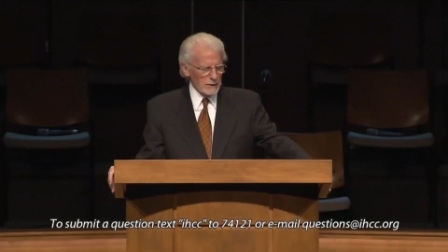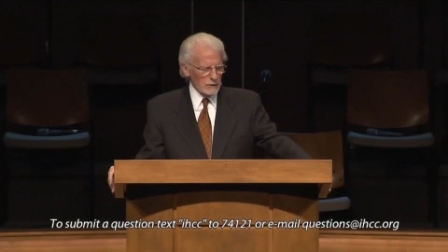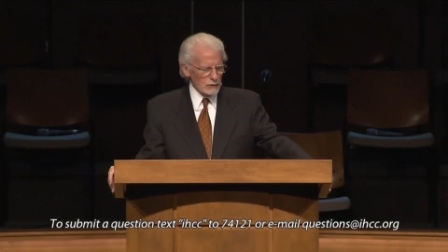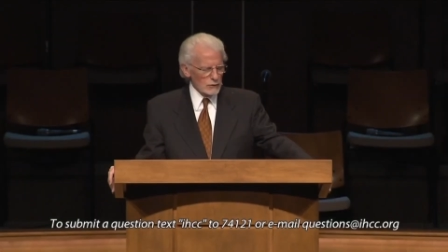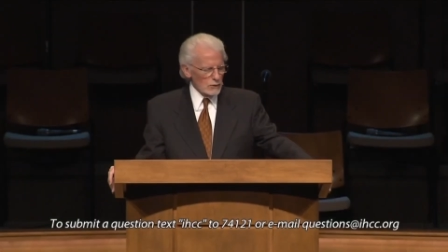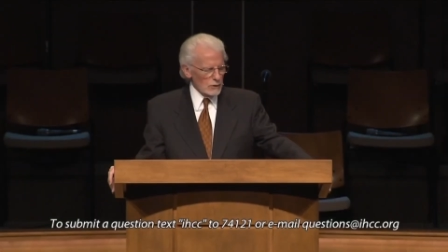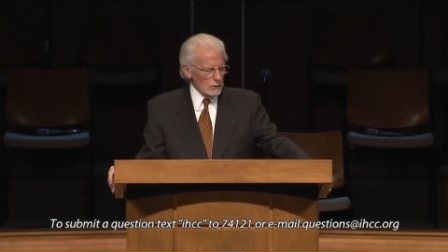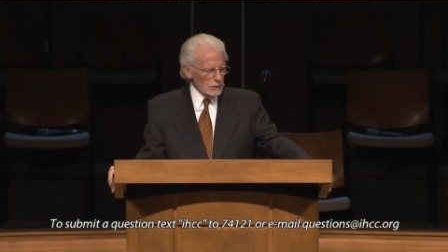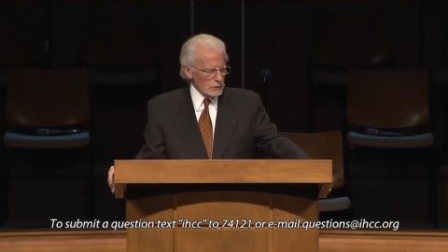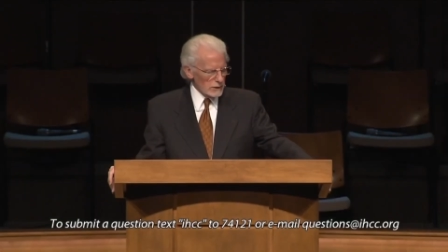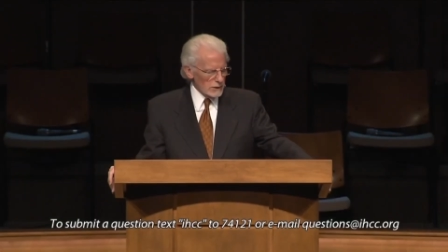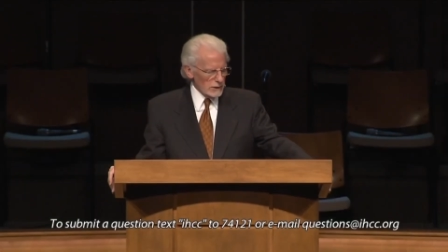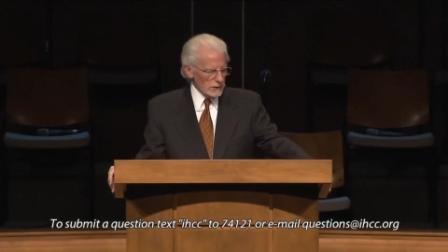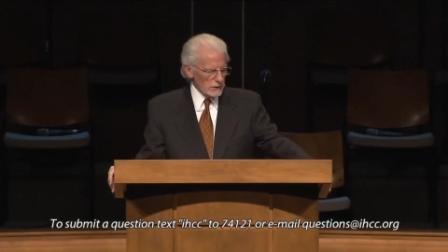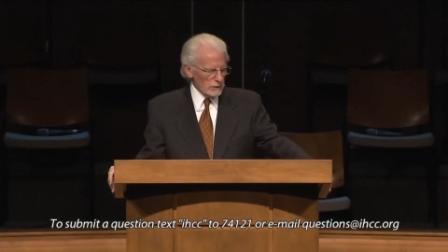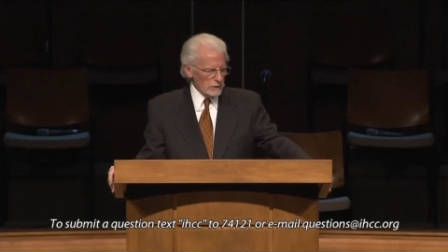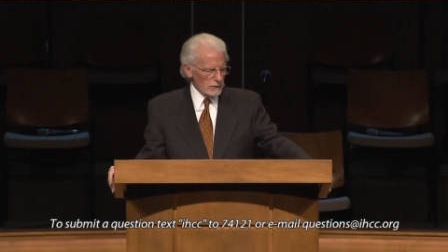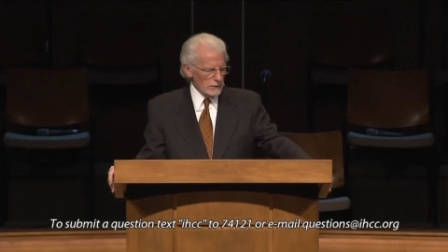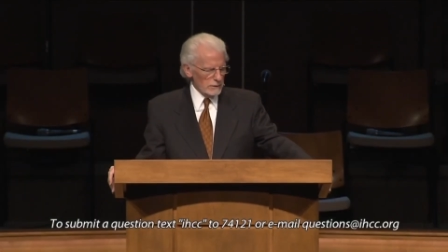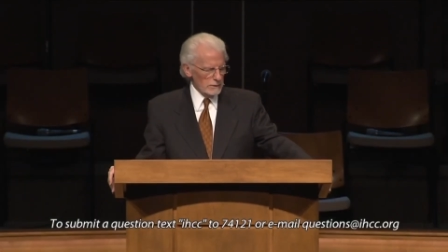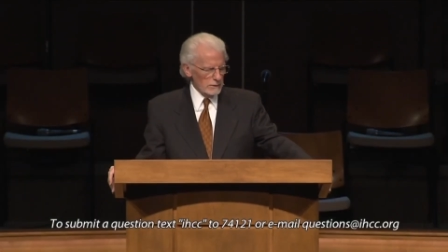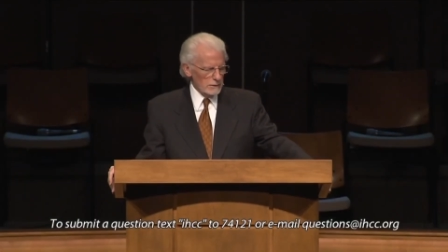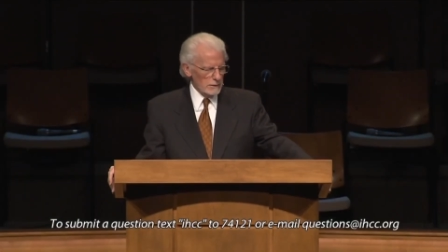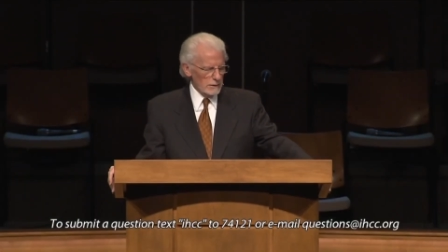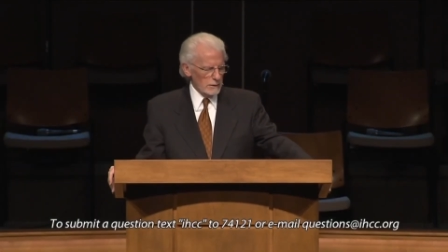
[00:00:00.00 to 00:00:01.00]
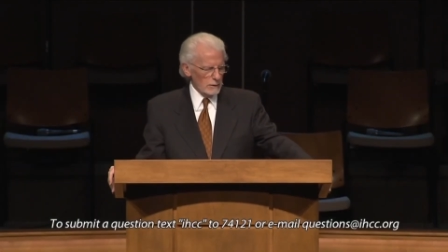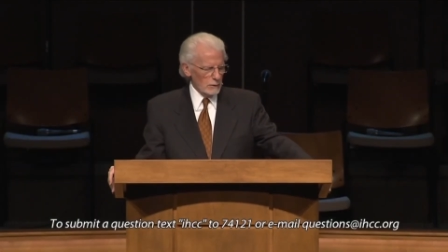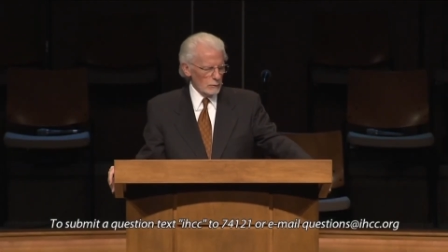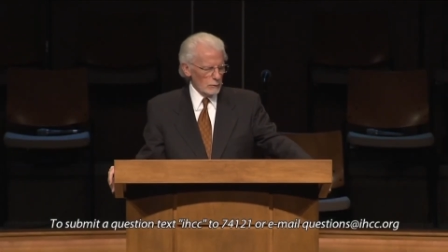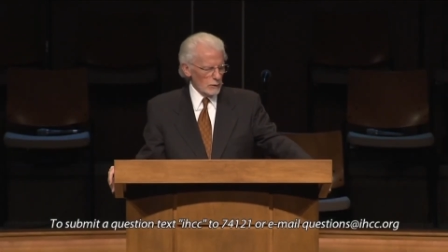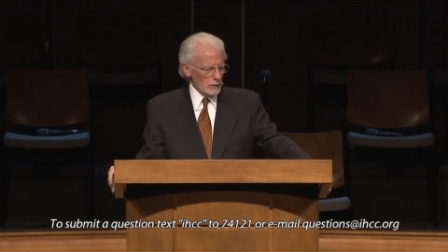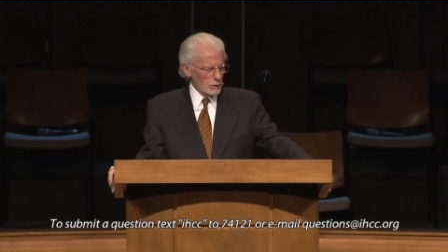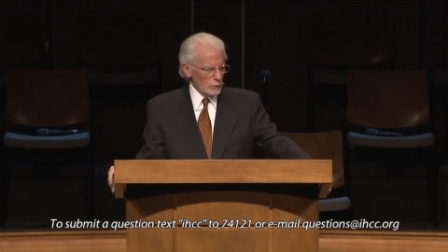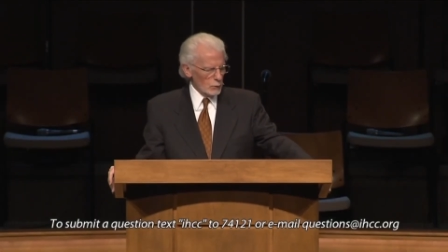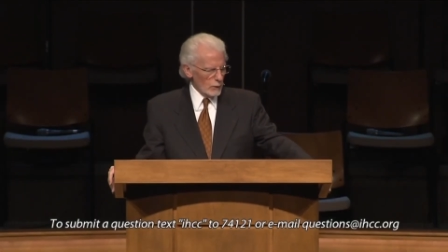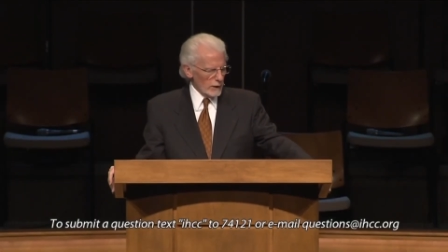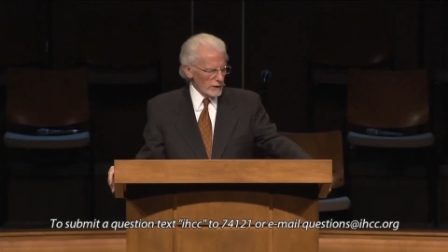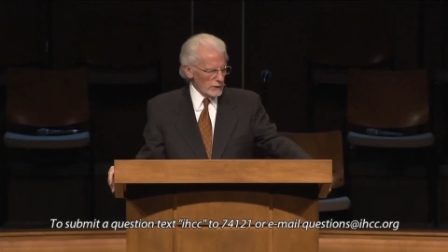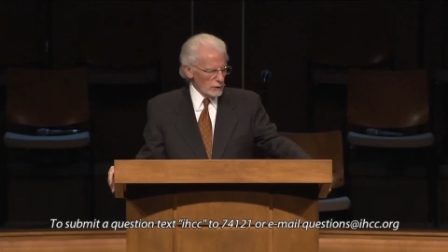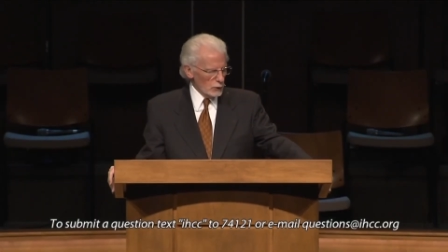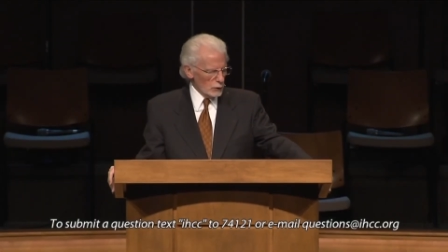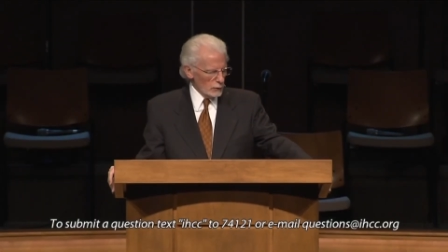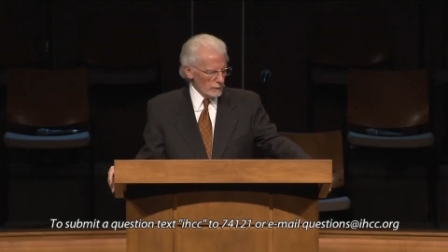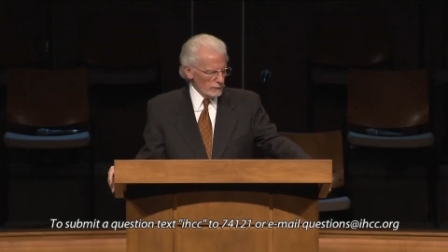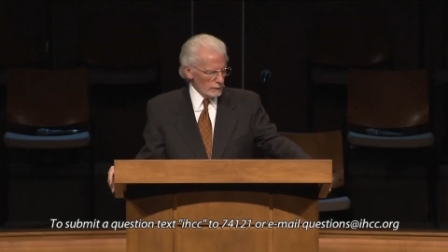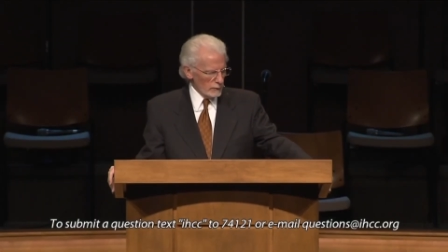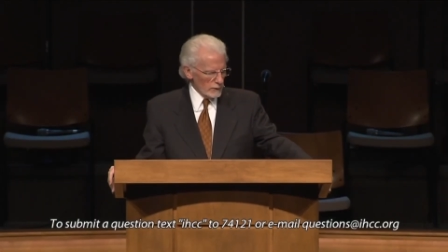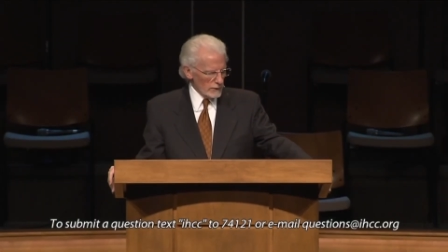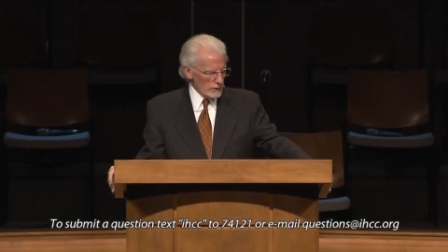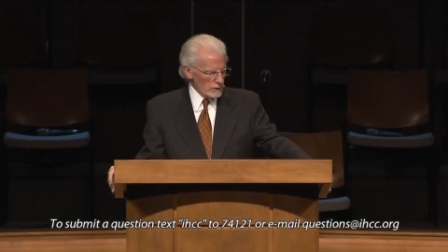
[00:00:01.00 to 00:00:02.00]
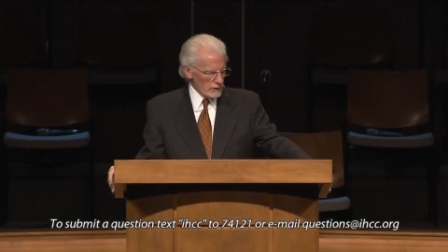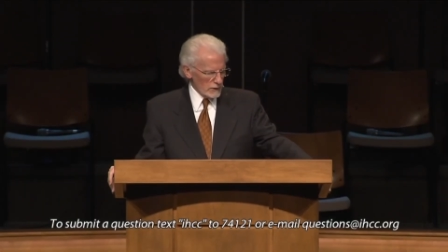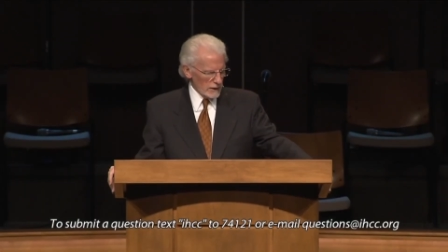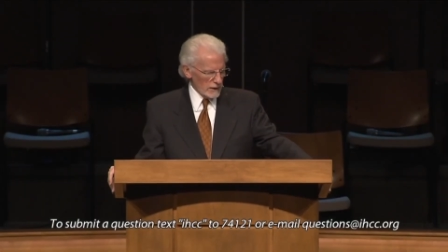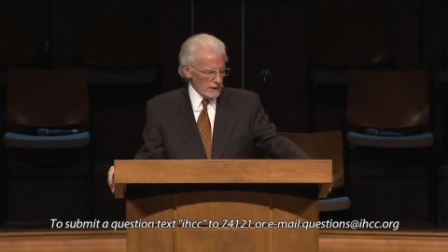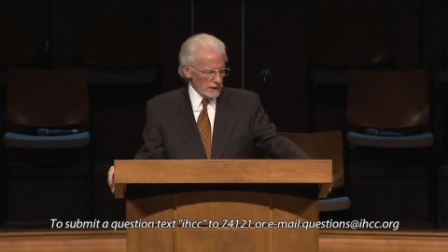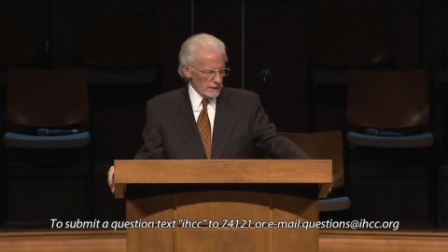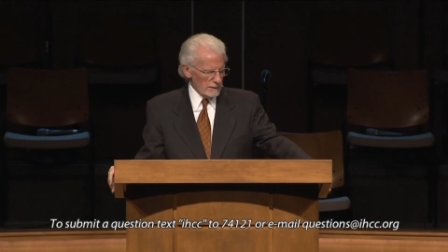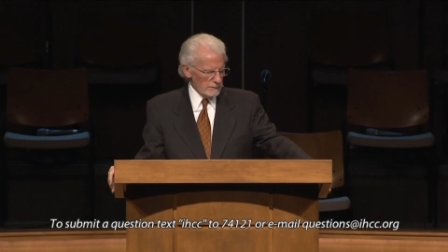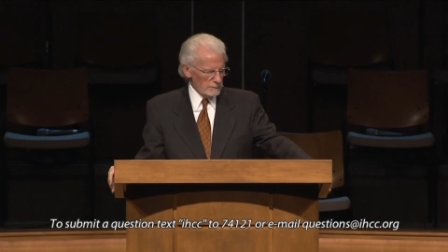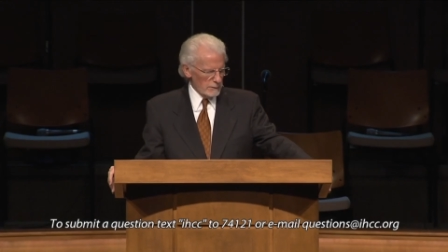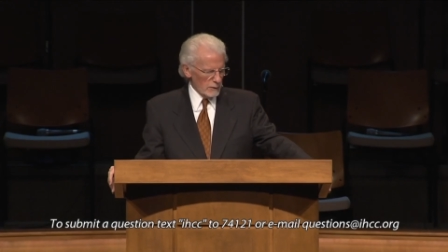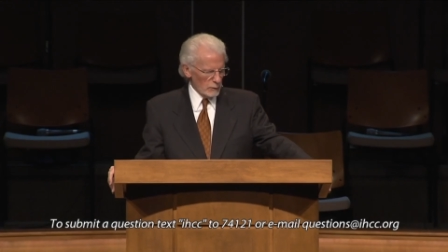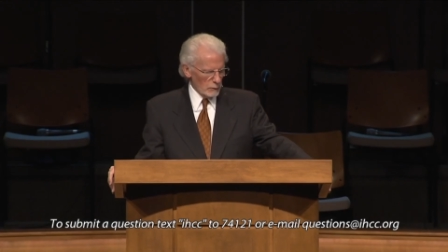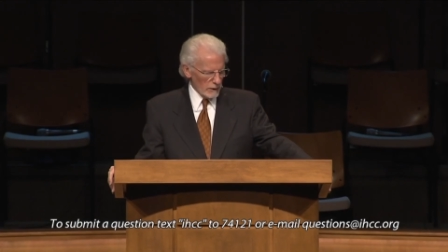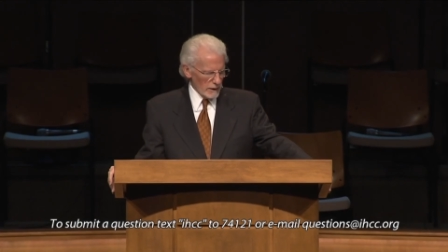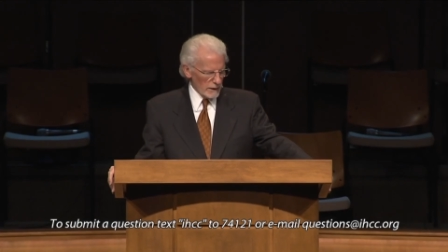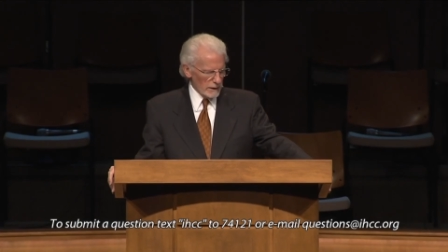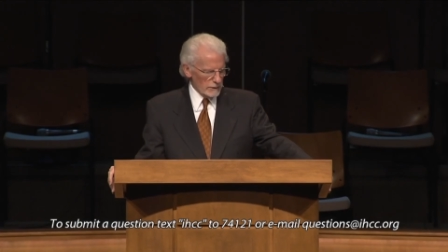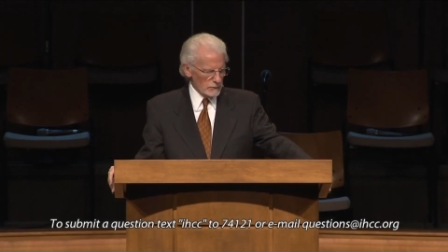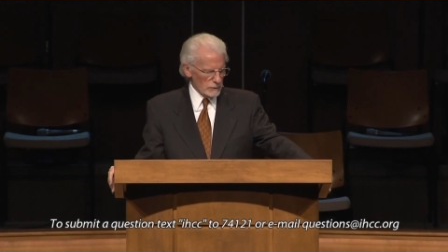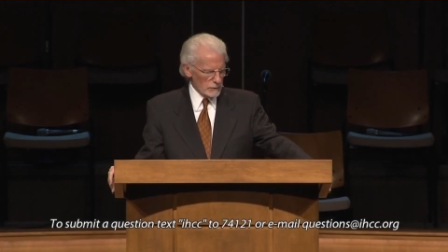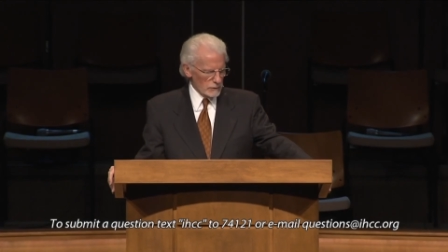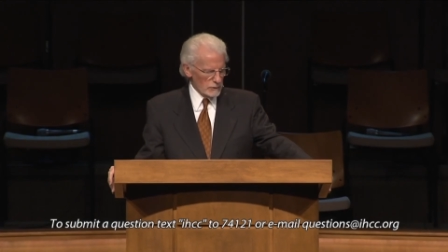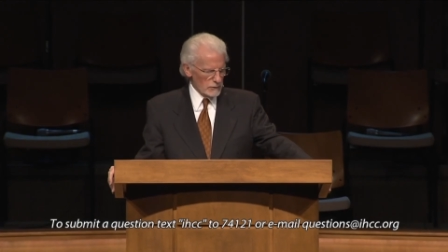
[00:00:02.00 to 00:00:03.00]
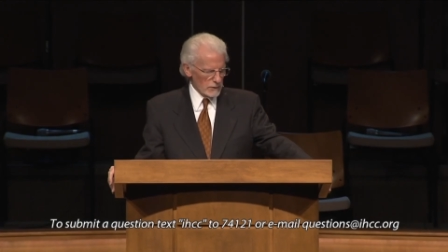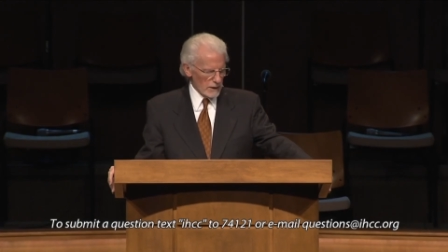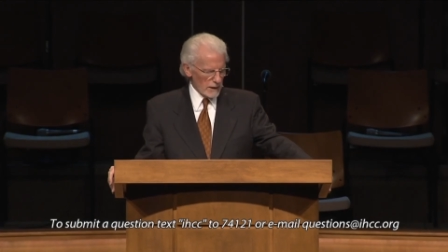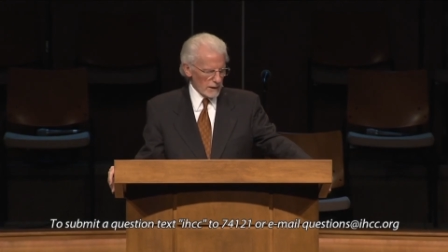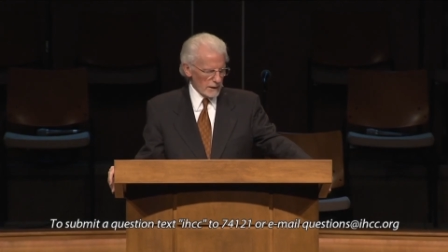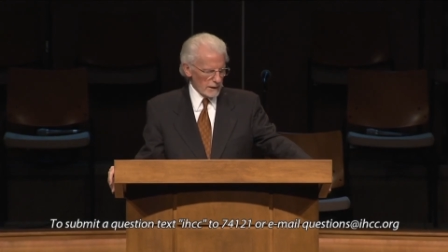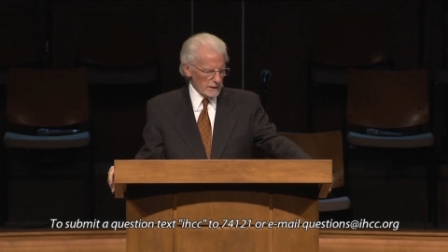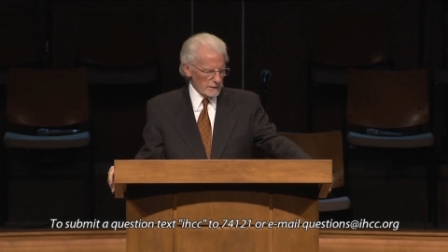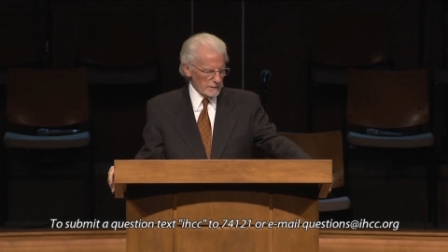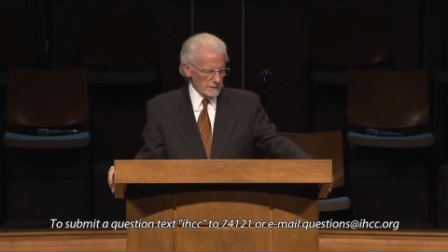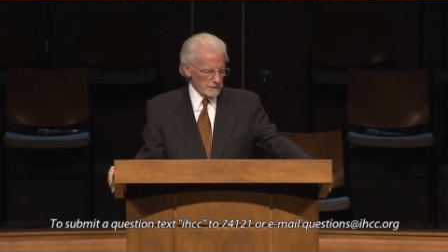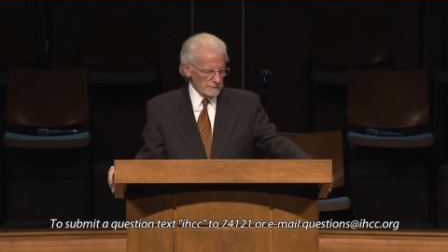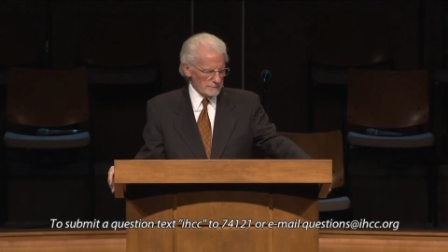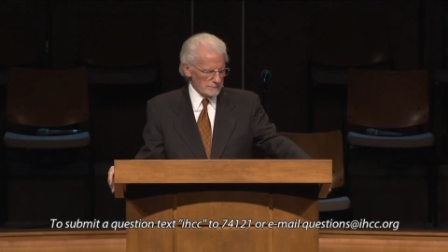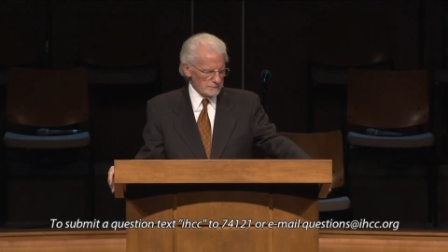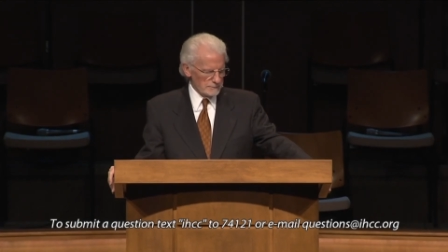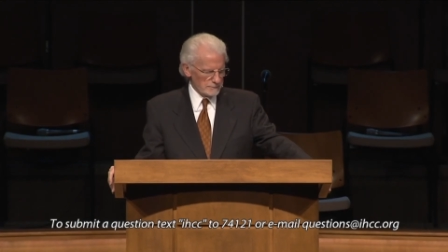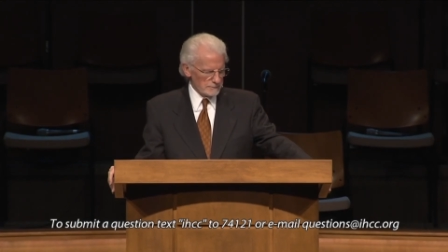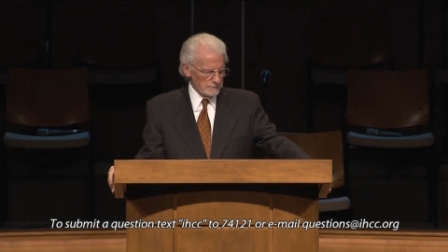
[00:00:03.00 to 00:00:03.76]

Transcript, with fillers: be as clear with what you have received, but we understand